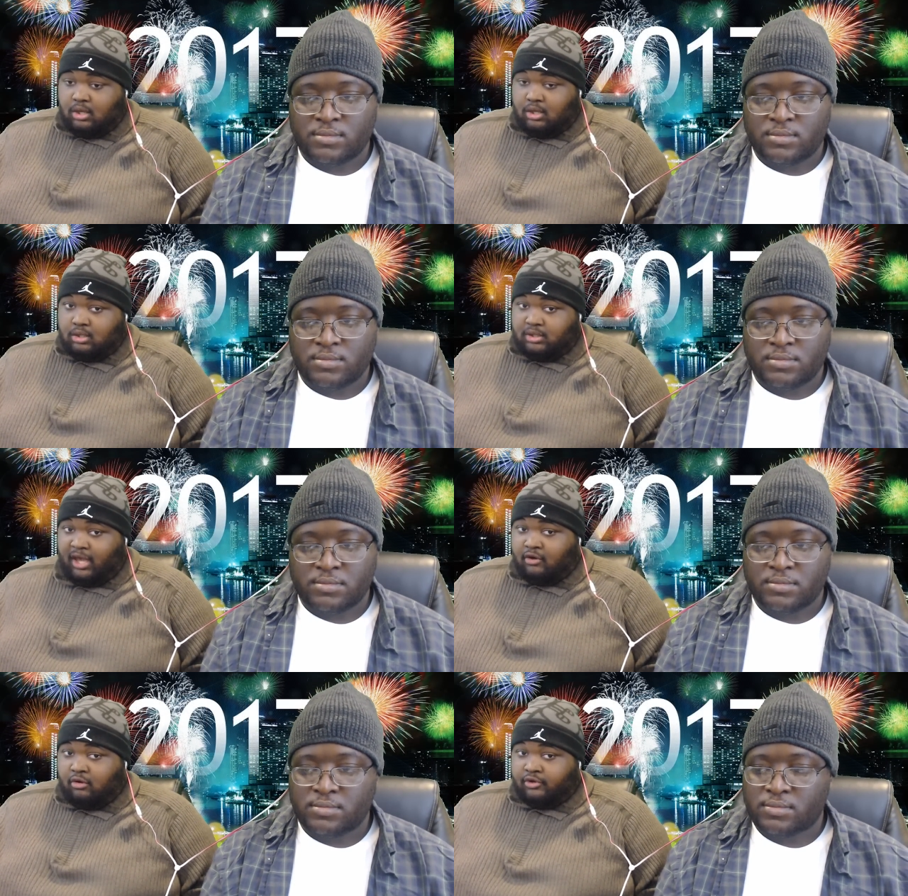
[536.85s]

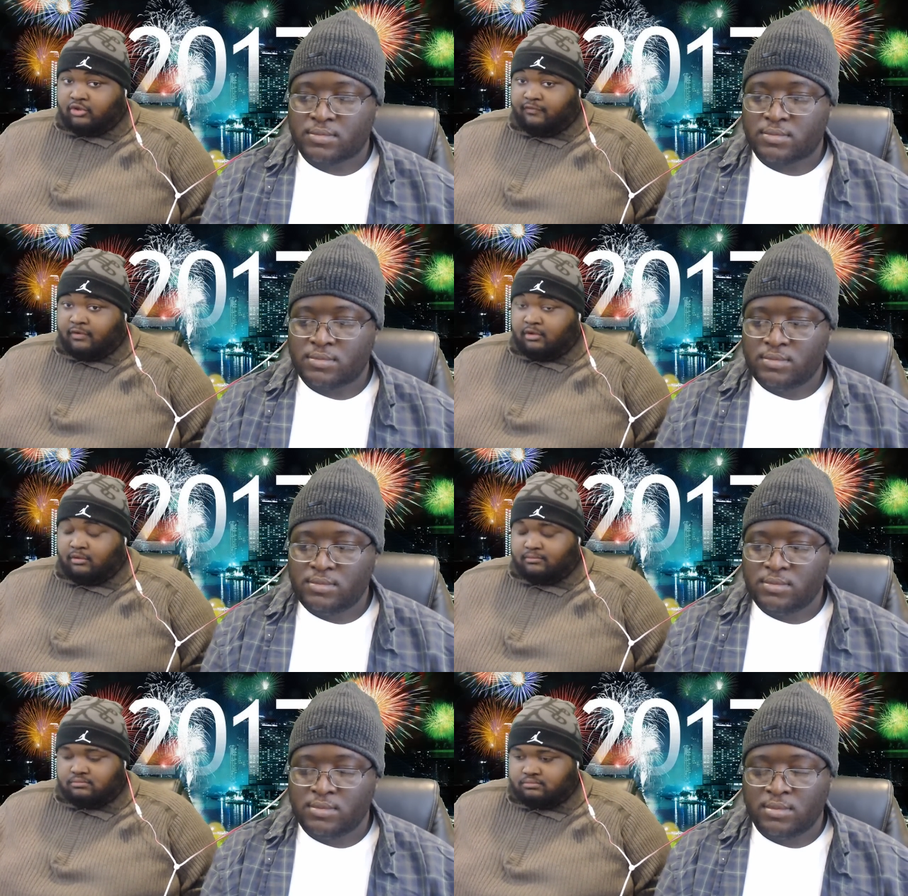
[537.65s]
Speaker 1: That crossover,
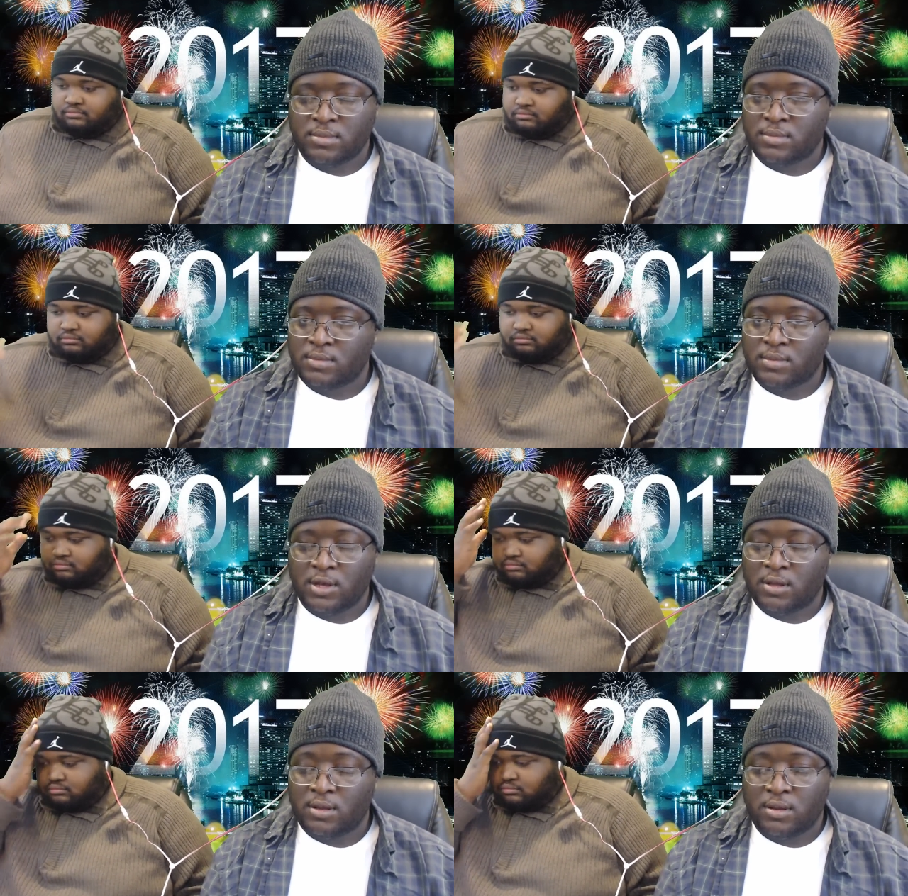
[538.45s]
though?
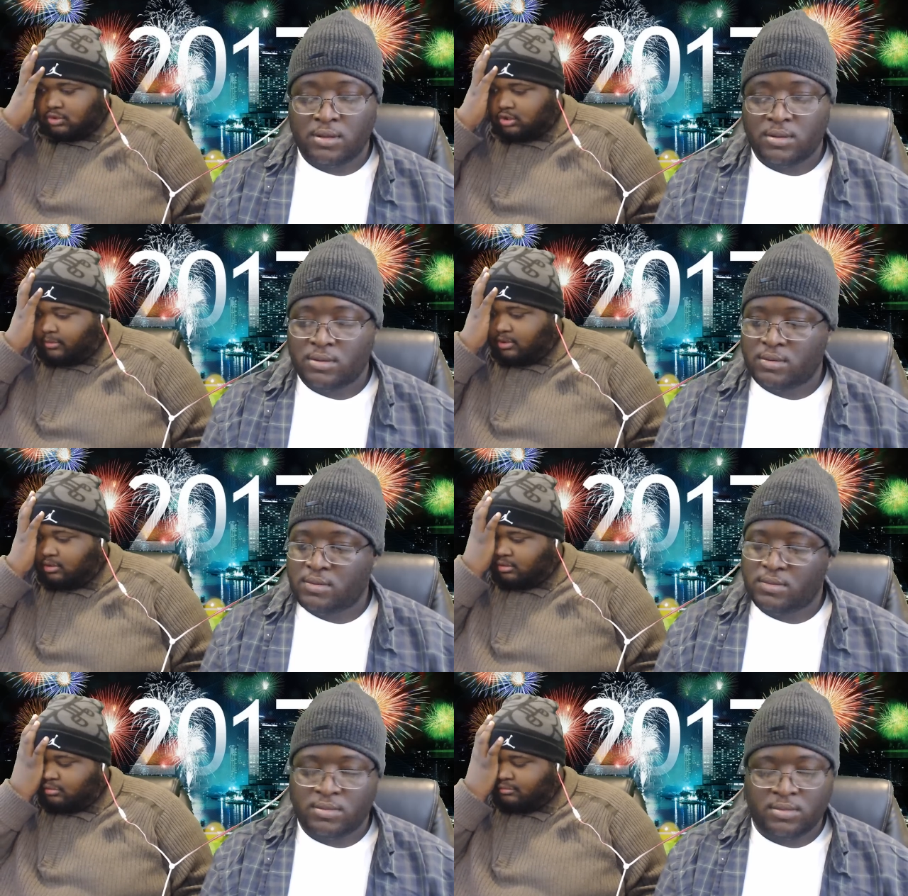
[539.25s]
Oh, my
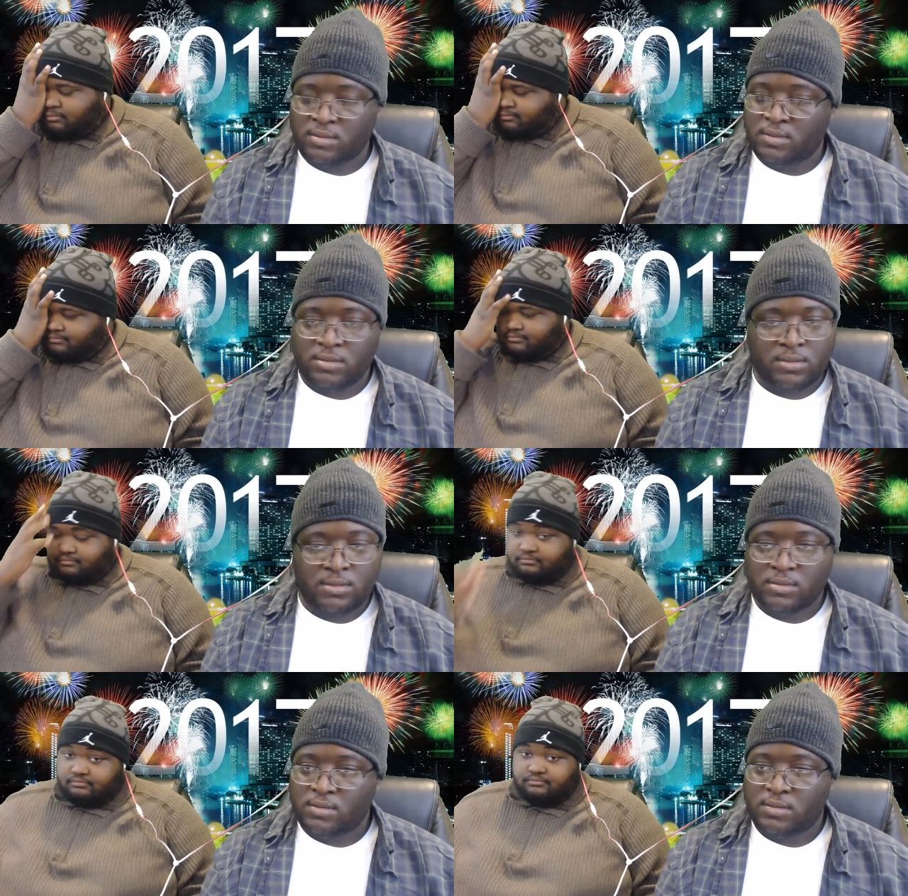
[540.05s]
Lord.
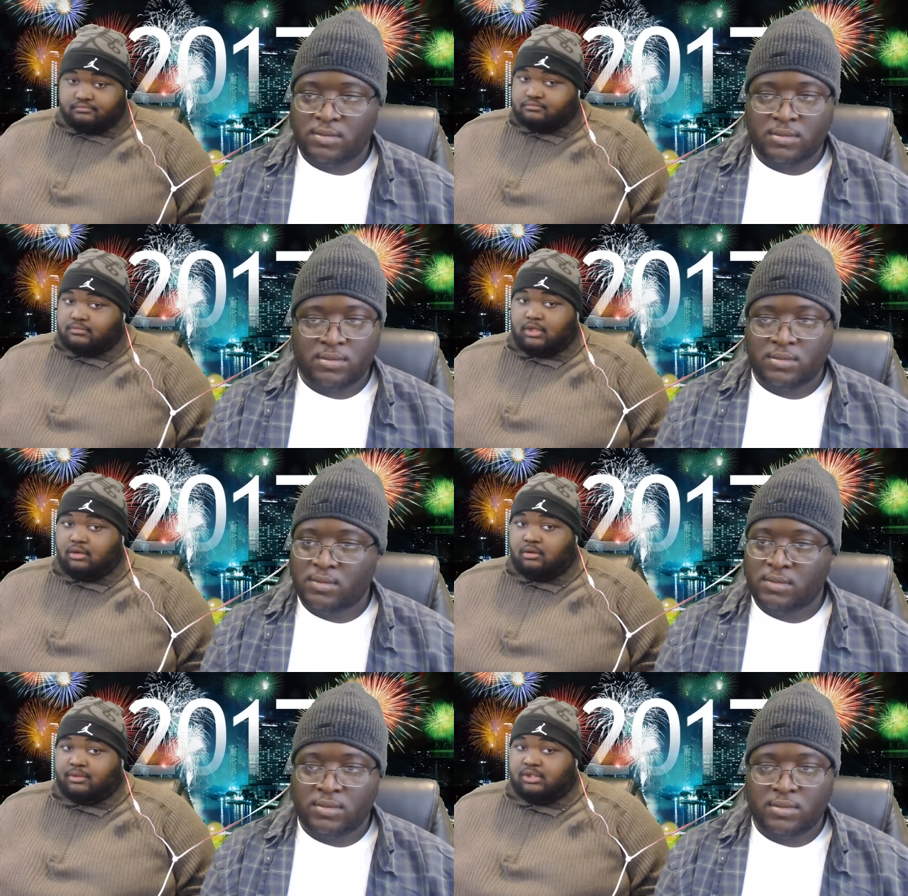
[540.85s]
I don't
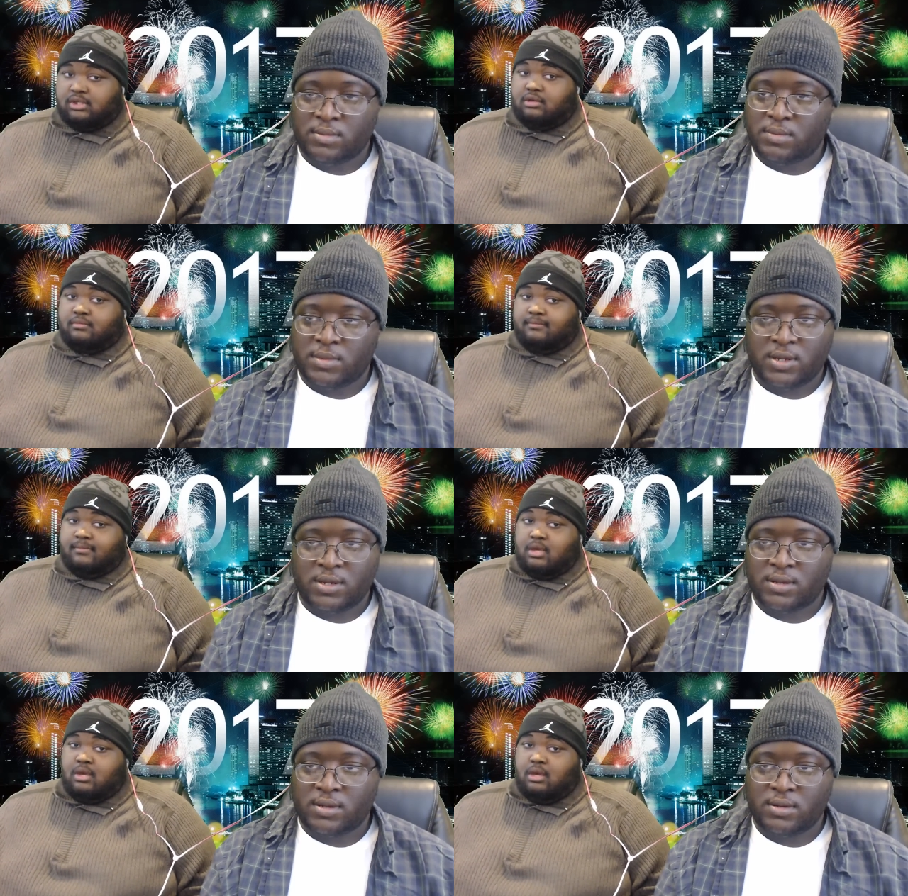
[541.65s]
know what to say.
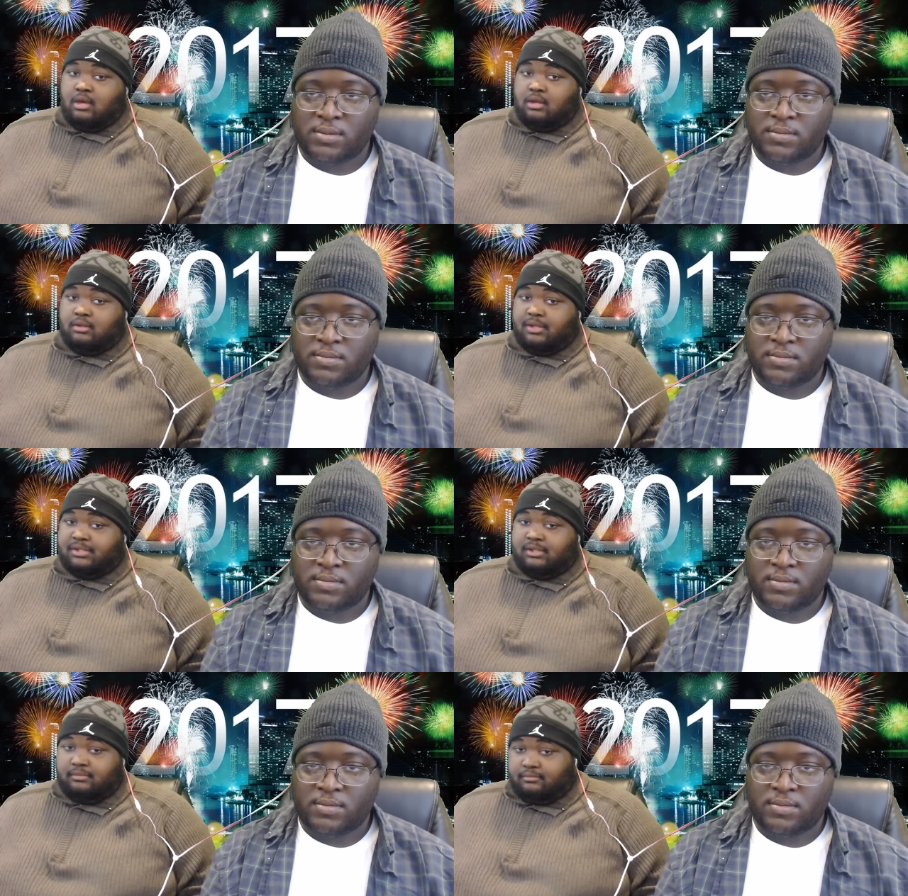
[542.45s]
That's
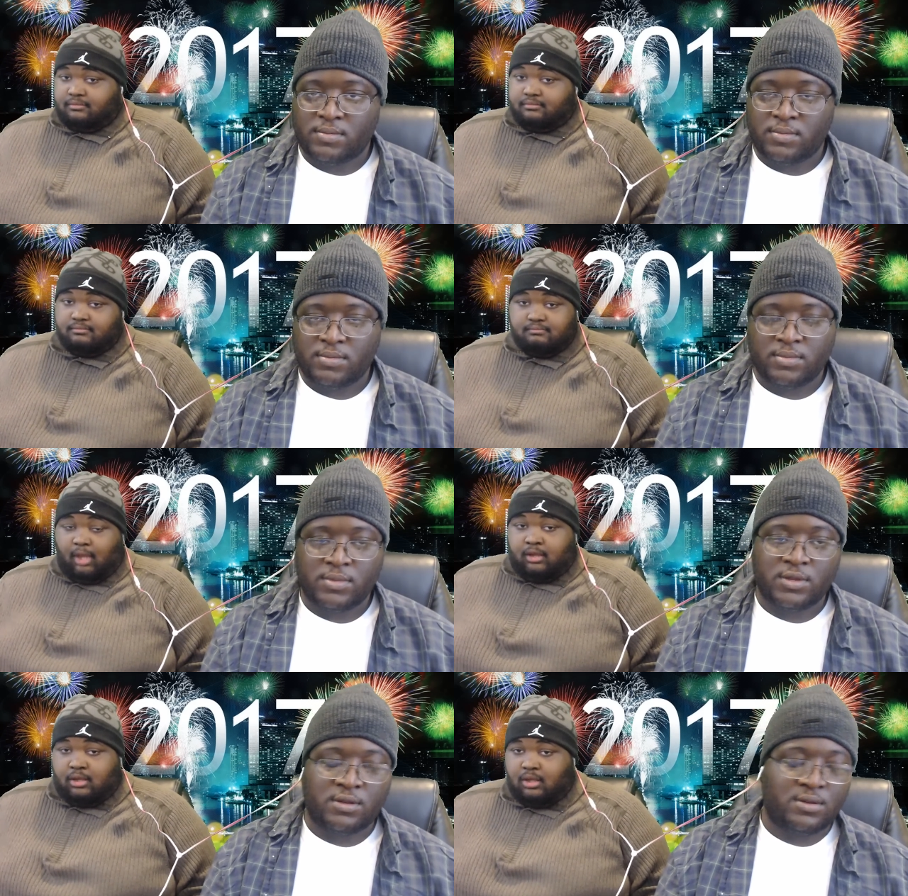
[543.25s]
it.
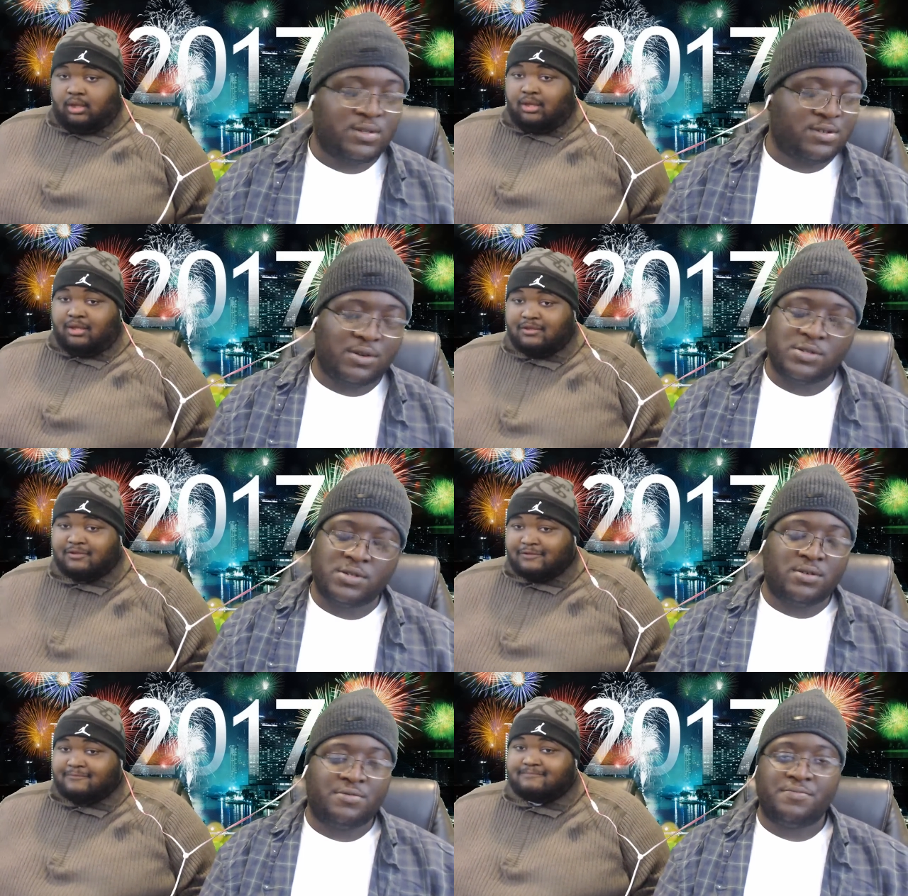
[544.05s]
It's crazy,
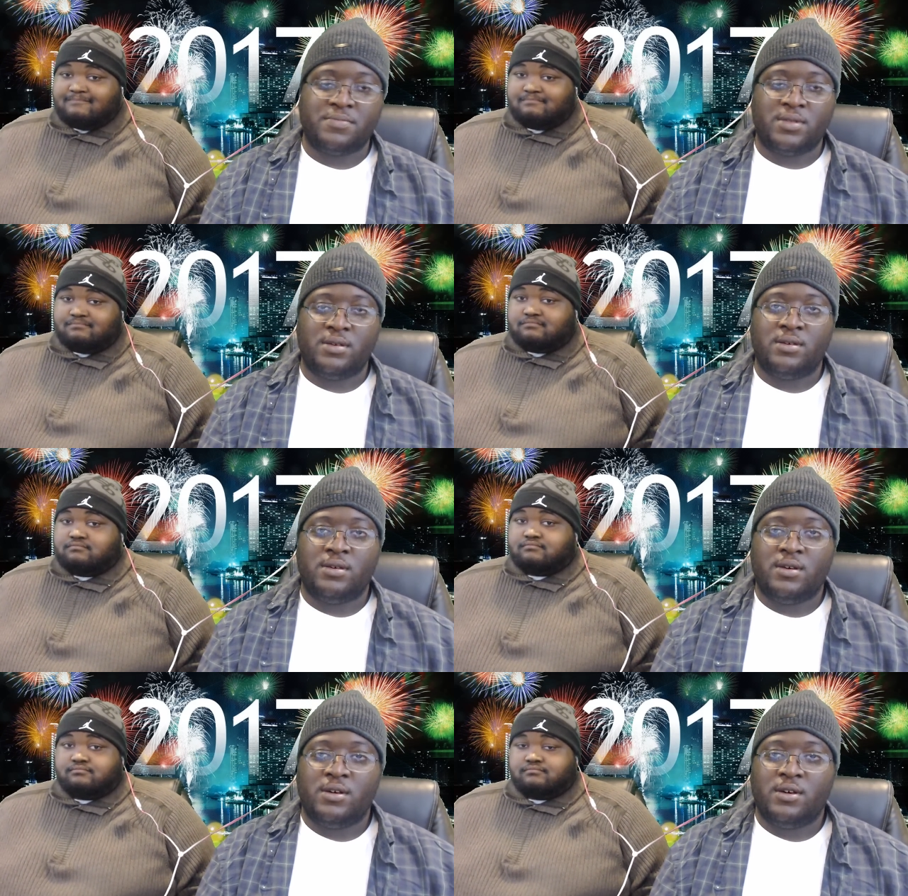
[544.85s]
man.
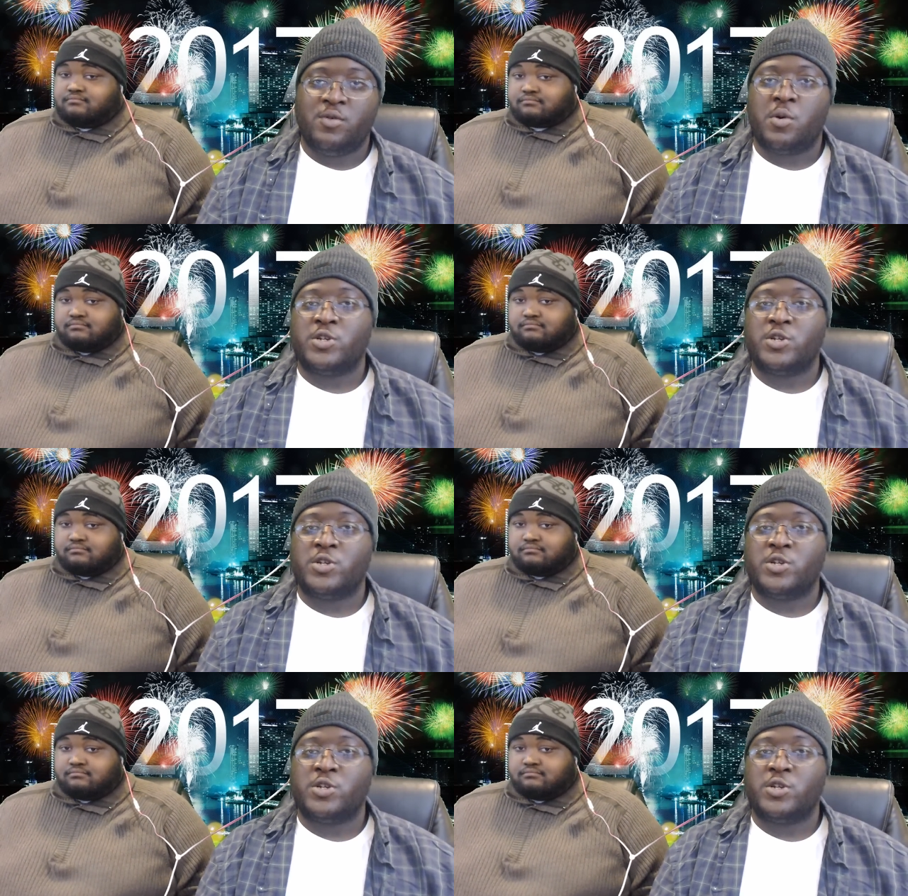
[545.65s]
We want to wish you